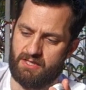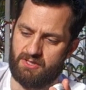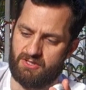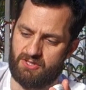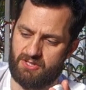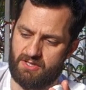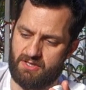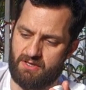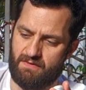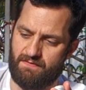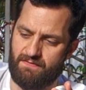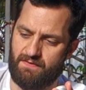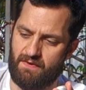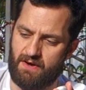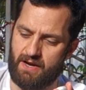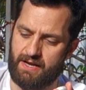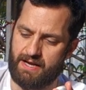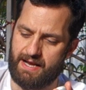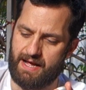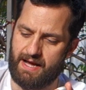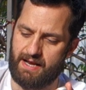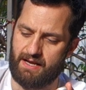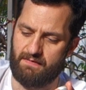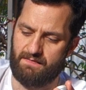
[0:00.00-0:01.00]
interested to
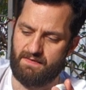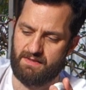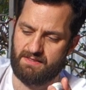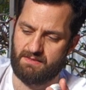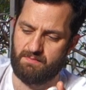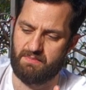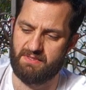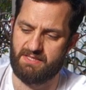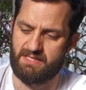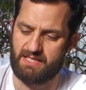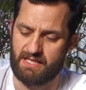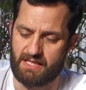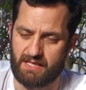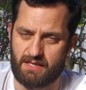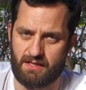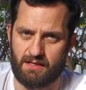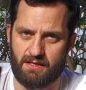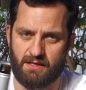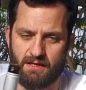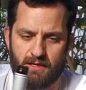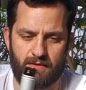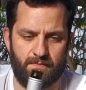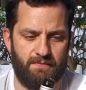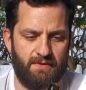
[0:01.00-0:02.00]
find out if there's a
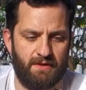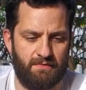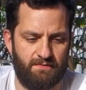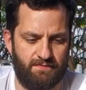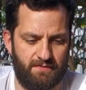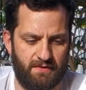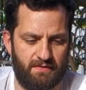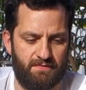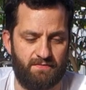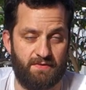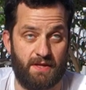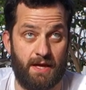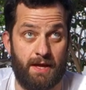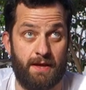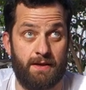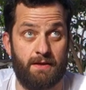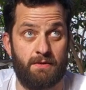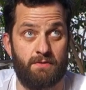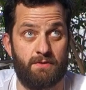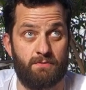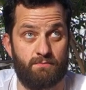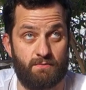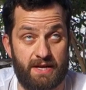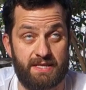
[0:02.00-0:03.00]
particular,
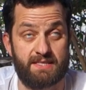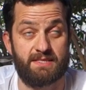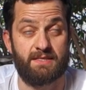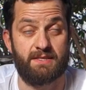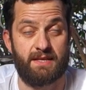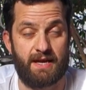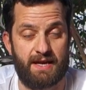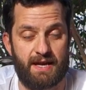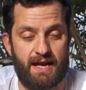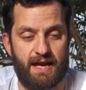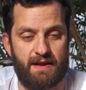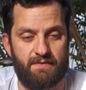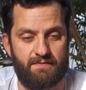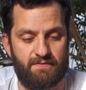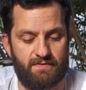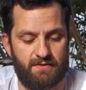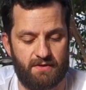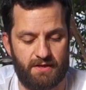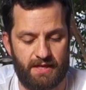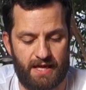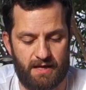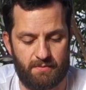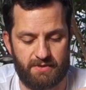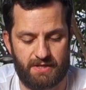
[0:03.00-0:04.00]
the reason they have
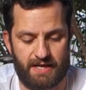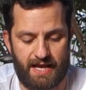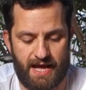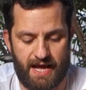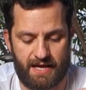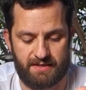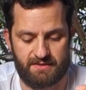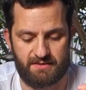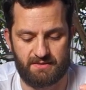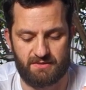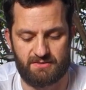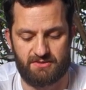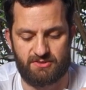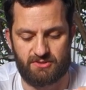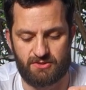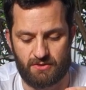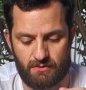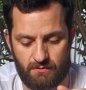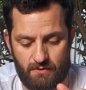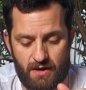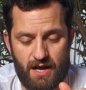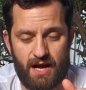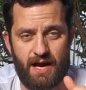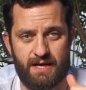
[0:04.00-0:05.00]
labelled as
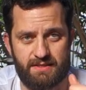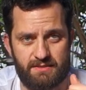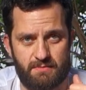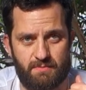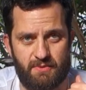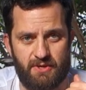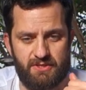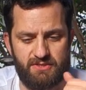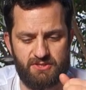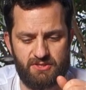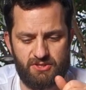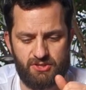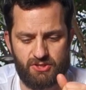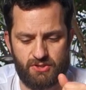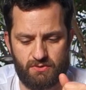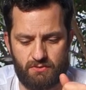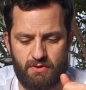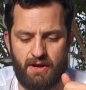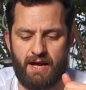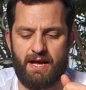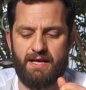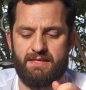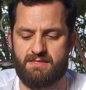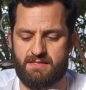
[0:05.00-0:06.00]
Syrah as opposed to
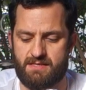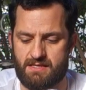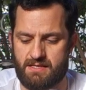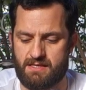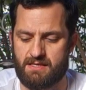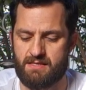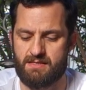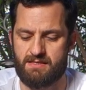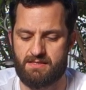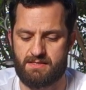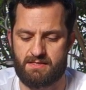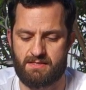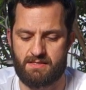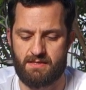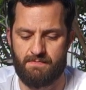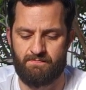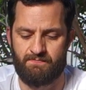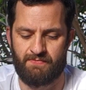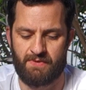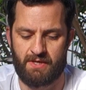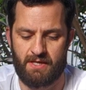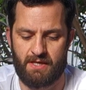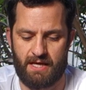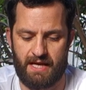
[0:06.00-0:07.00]
Shiraz is
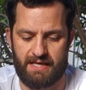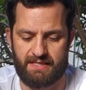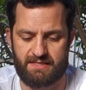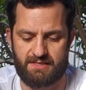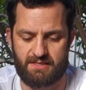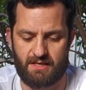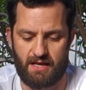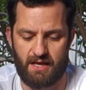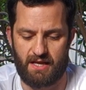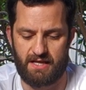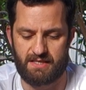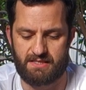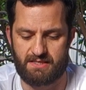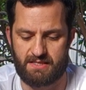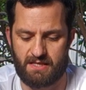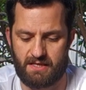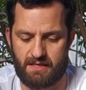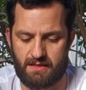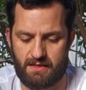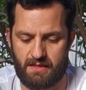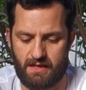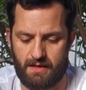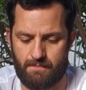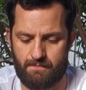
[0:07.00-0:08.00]
a
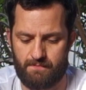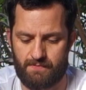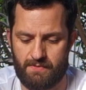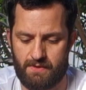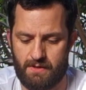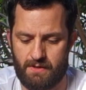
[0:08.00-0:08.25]
stylistic thing.